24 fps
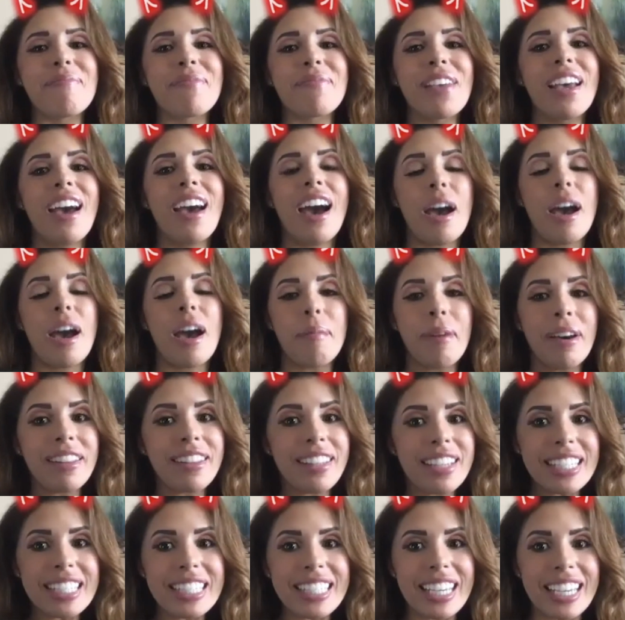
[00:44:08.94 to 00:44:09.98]
I'm on
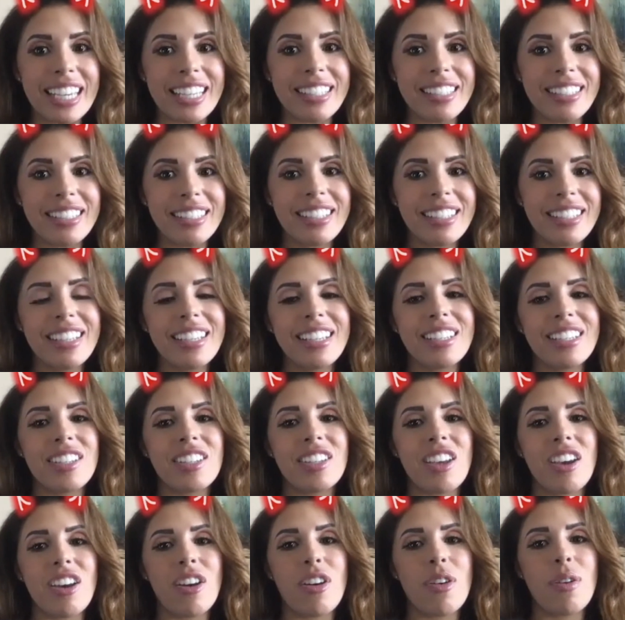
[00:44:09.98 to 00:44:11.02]
LinkedIn.
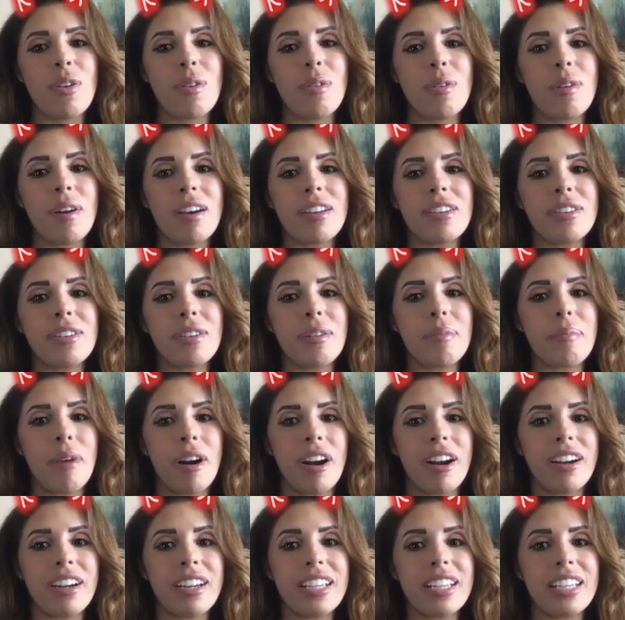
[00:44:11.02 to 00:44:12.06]
So under
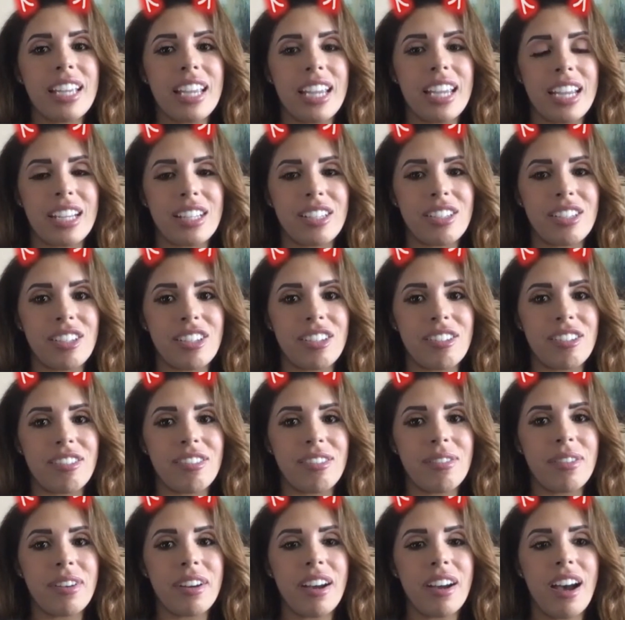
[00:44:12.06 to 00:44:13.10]
Mari
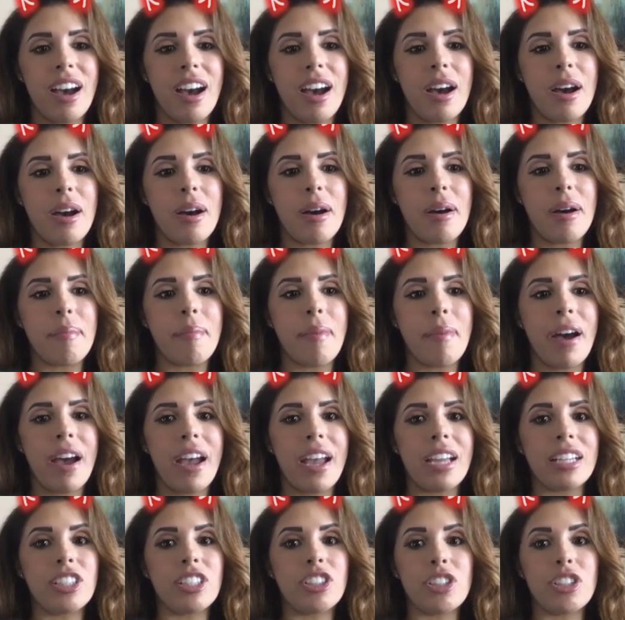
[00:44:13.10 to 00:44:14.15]
Cantu,
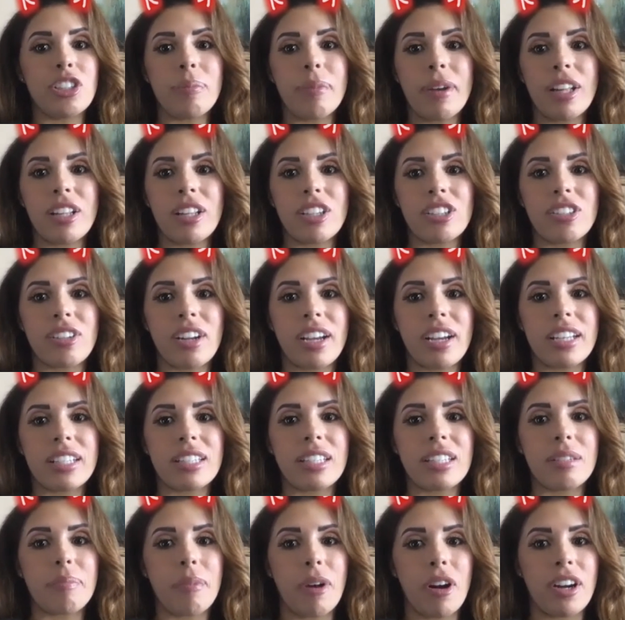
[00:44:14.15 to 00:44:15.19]
my Gmail address is
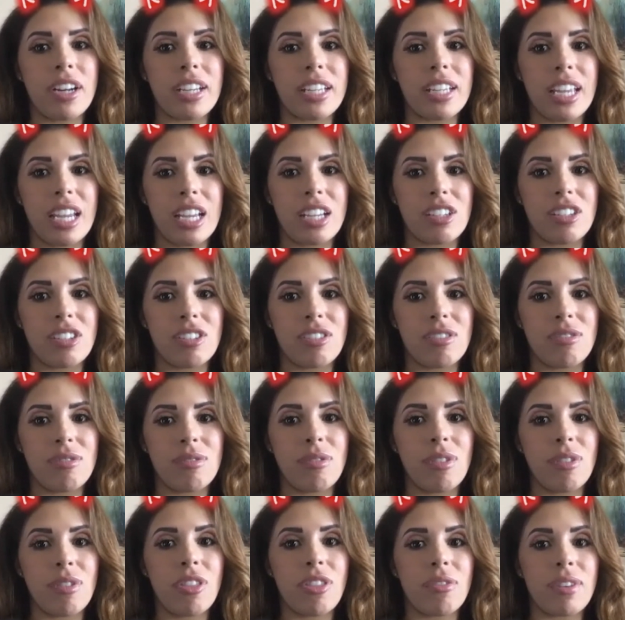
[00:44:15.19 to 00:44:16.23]

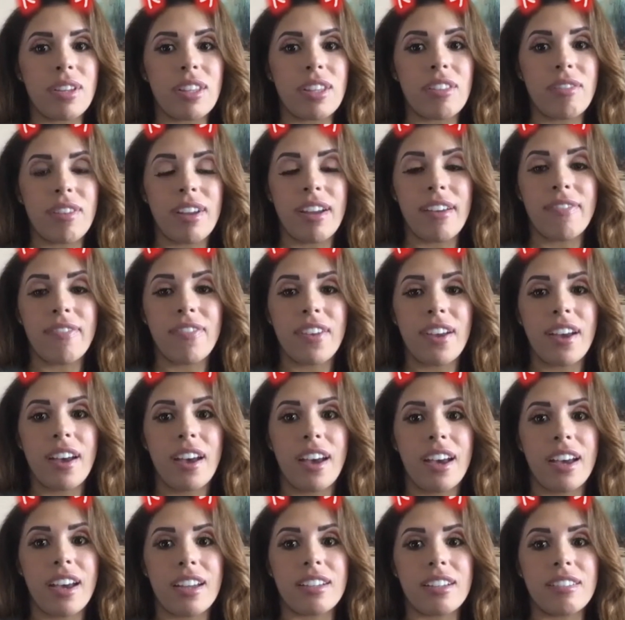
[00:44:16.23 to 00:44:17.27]
maricantu33
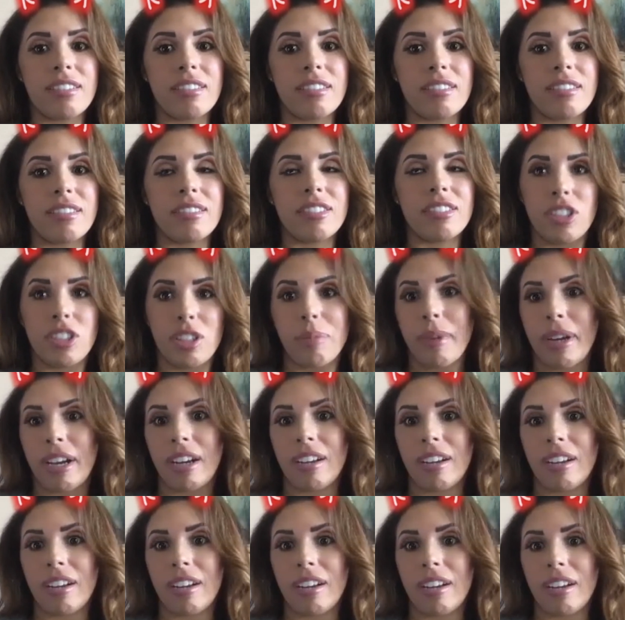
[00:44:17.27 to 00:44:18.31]
at Gmail.
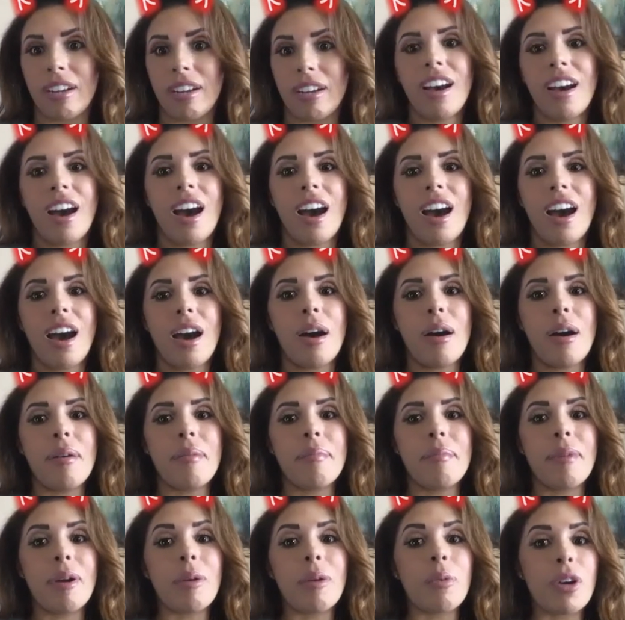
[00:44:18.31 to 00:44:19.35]

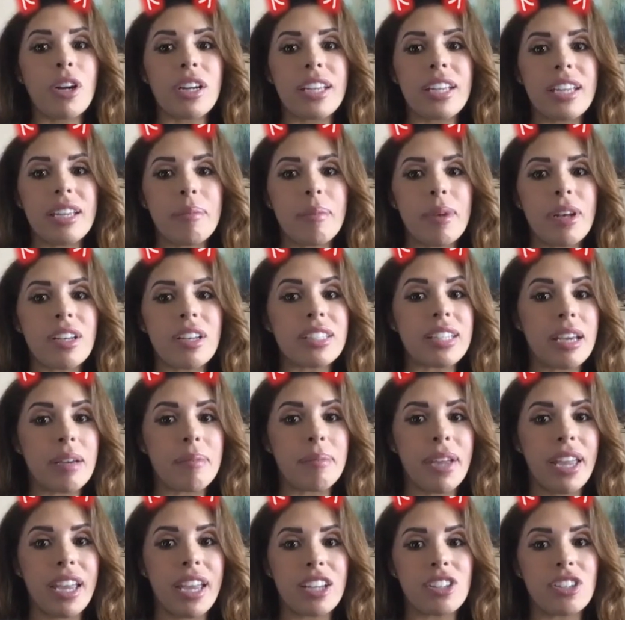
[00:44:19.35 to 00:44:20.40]
My work email is
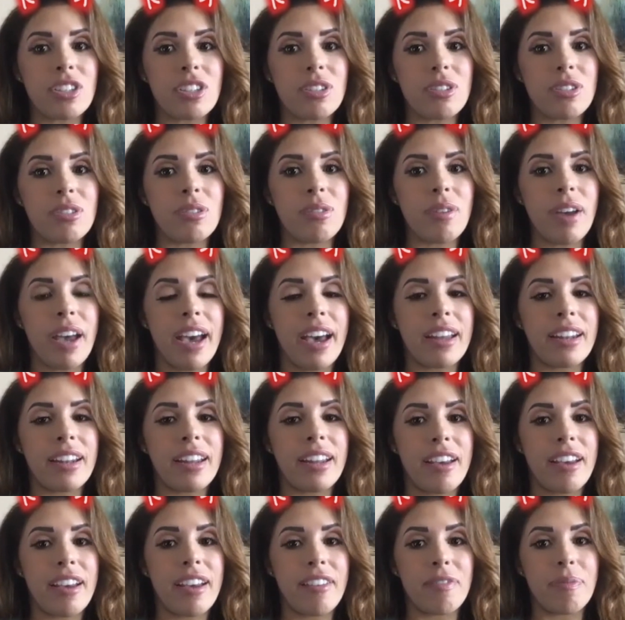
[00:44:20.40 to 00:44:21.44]

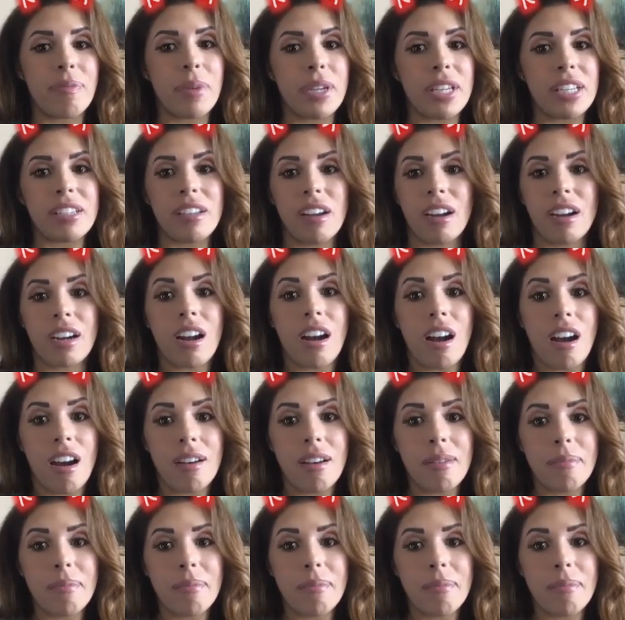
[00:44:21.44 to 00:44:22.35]
mcantu@fb.com.